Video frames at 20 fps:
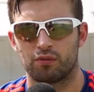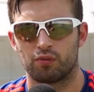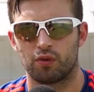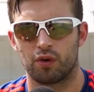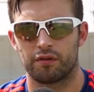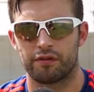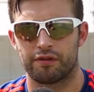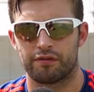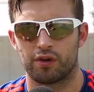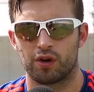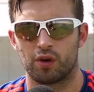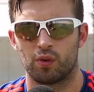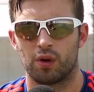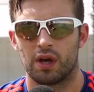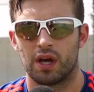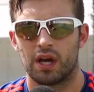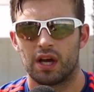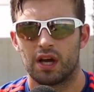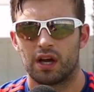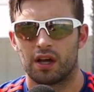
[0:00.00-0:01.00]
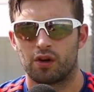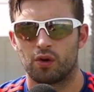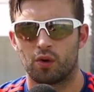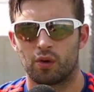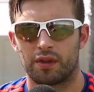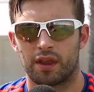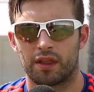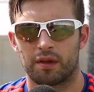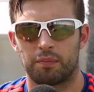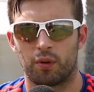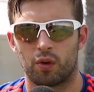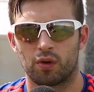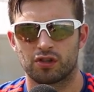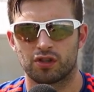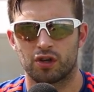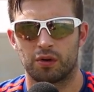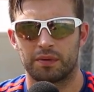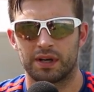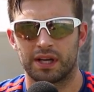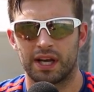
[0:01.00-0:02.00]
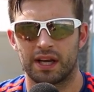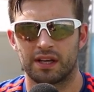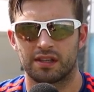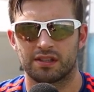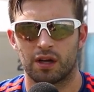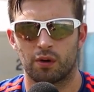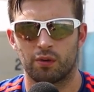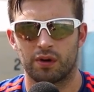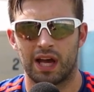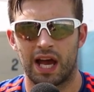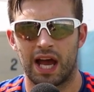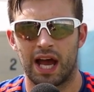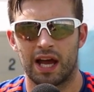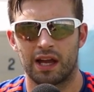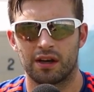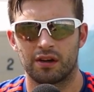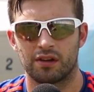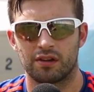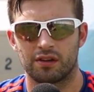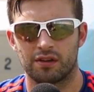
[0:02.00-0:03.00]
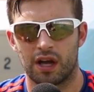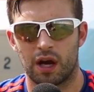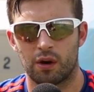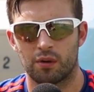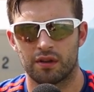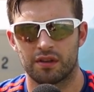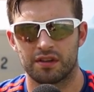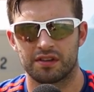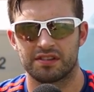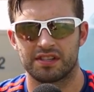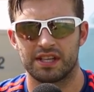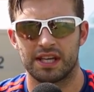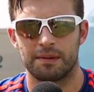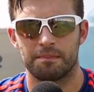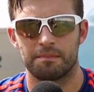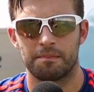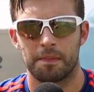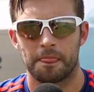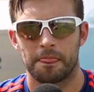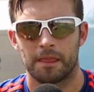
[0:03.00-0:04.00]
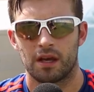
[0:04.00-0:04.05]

a run through, knowing that the ball's coming nice out of your hand, out of the seam.